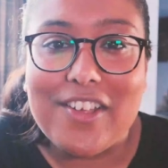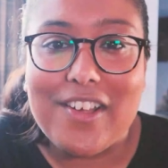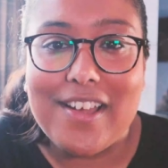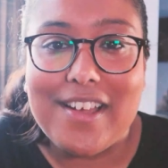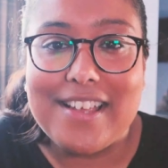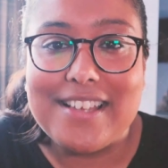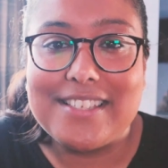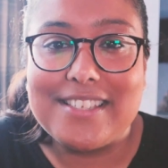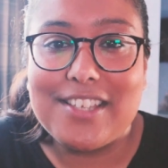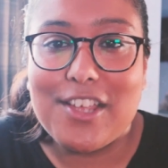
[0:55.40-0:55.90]

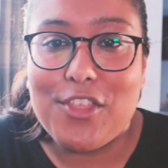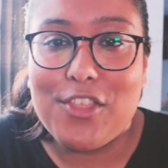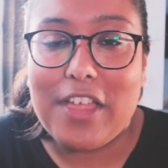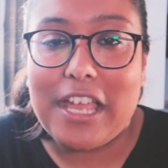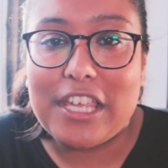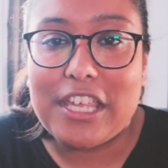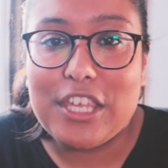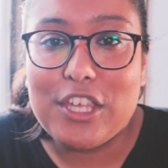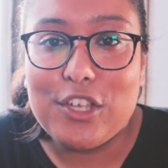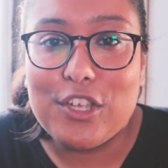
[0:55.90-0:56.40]
Guys, so
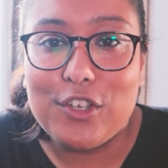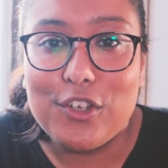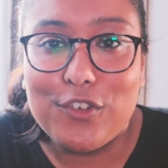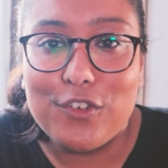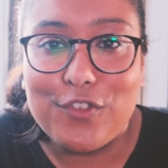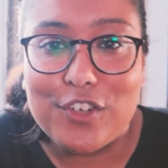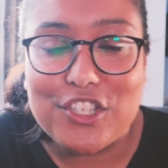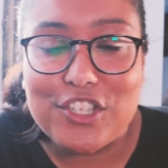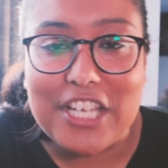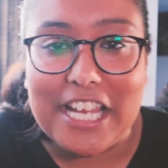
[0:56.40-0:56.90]
thank
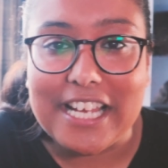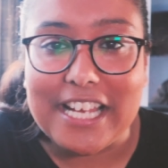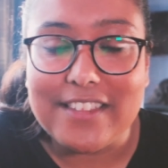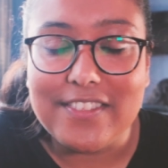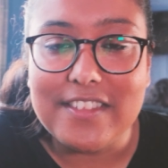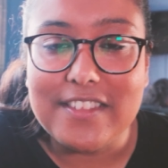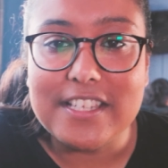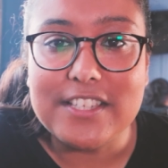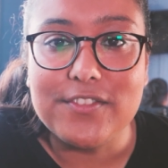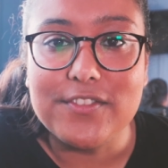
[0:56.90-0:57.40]
you for
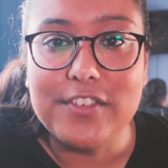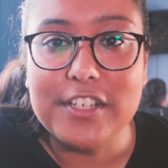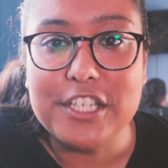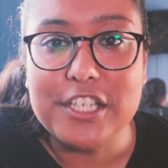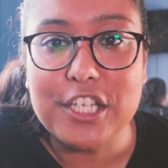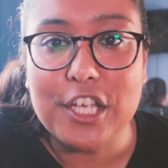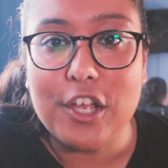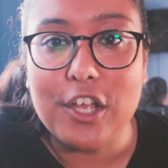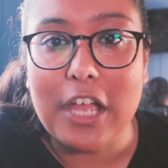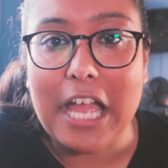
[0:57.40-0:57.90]
checking this
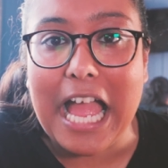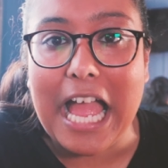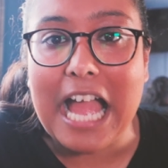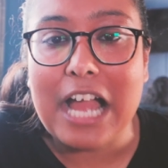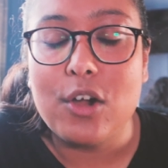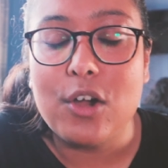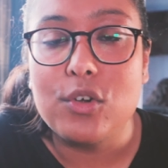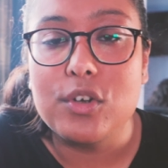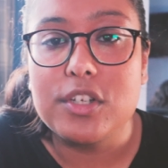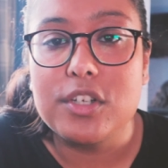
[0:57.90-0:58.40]
video
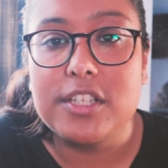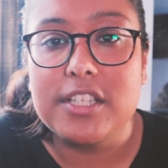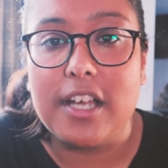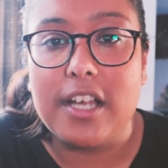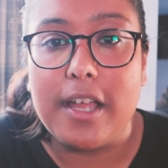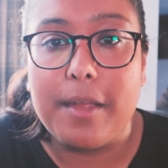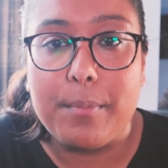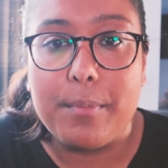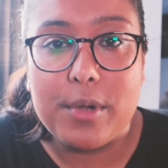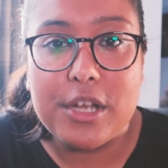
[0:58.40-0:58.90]
out.
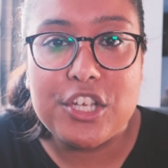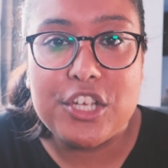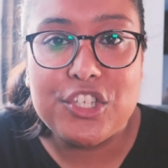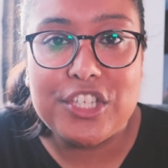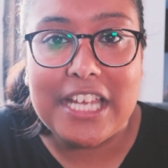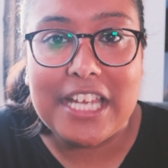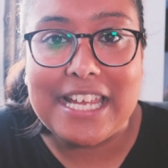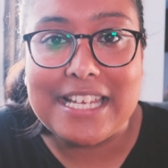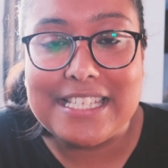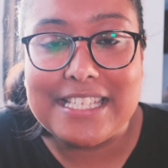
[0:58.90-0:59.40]
I
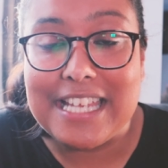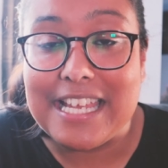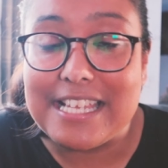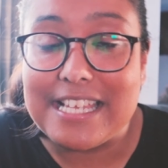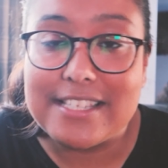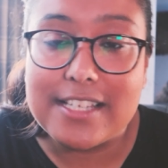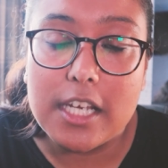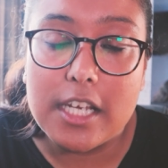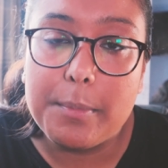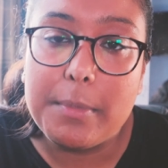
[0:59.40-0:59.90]
appreciate it.
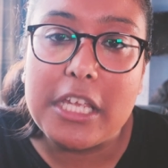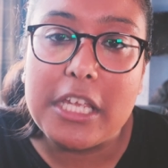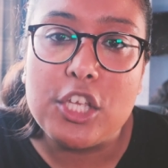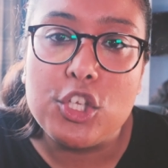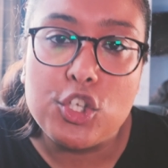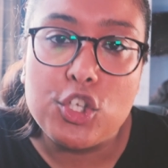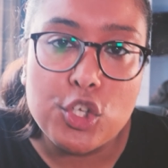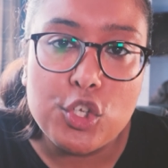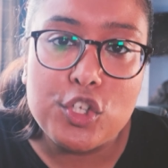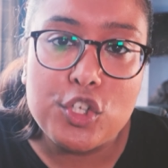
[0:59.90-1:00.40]
It's going to be a
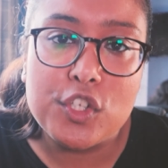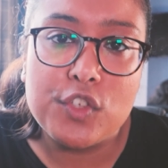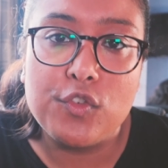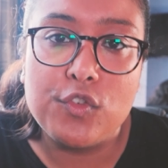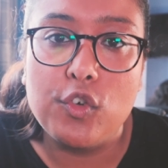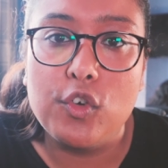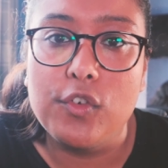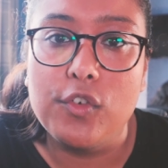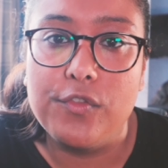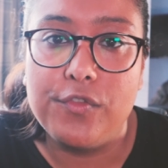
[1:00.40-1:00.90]

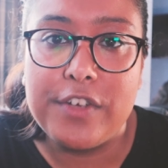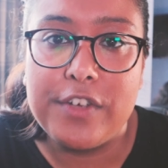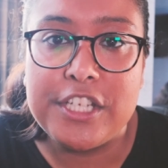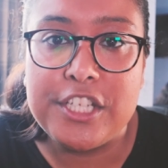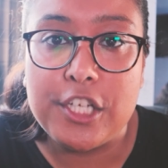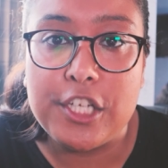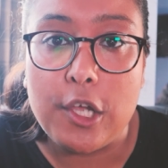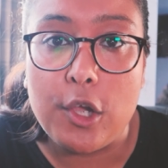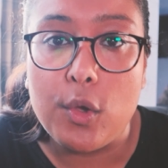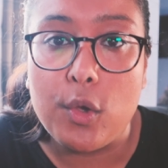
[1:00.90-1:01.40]
useful
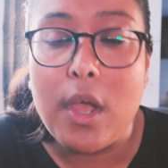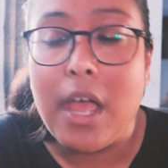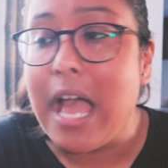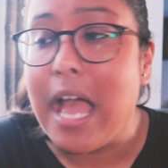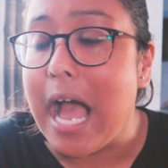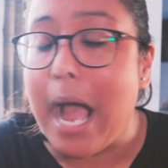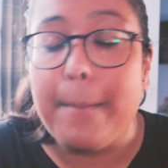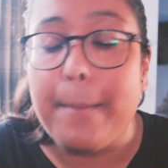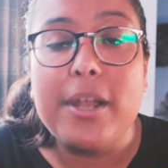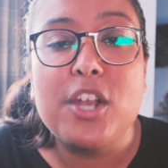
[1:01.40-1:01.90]
video.
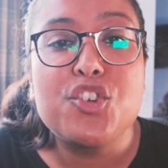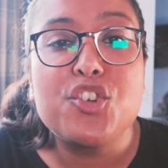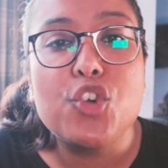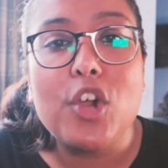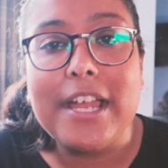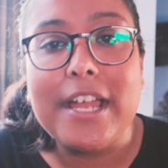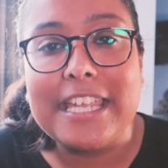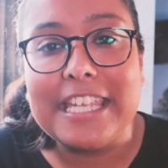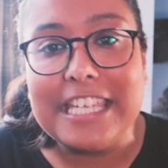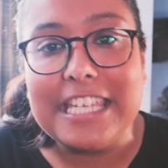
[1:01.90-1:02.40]
I'm going to
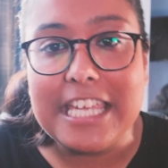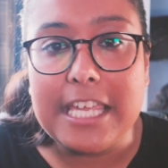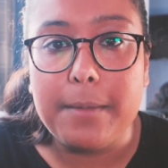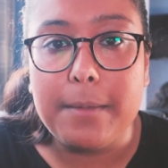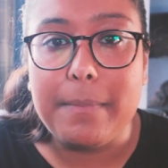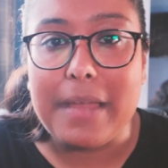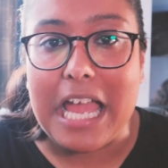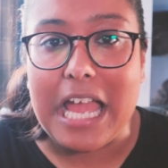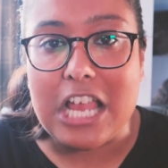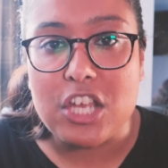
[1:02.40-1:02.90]
try and
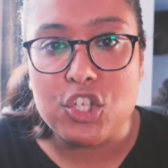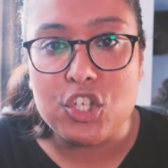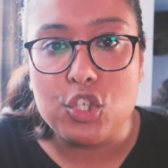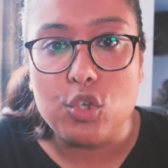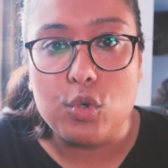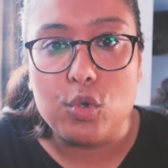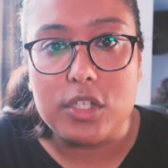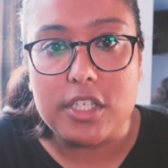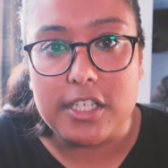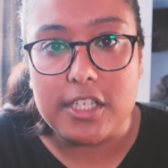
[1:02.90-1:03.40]
keep it as
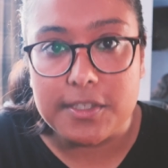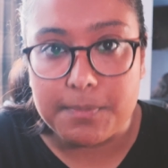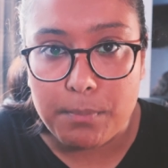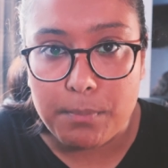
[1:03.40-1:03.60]
short as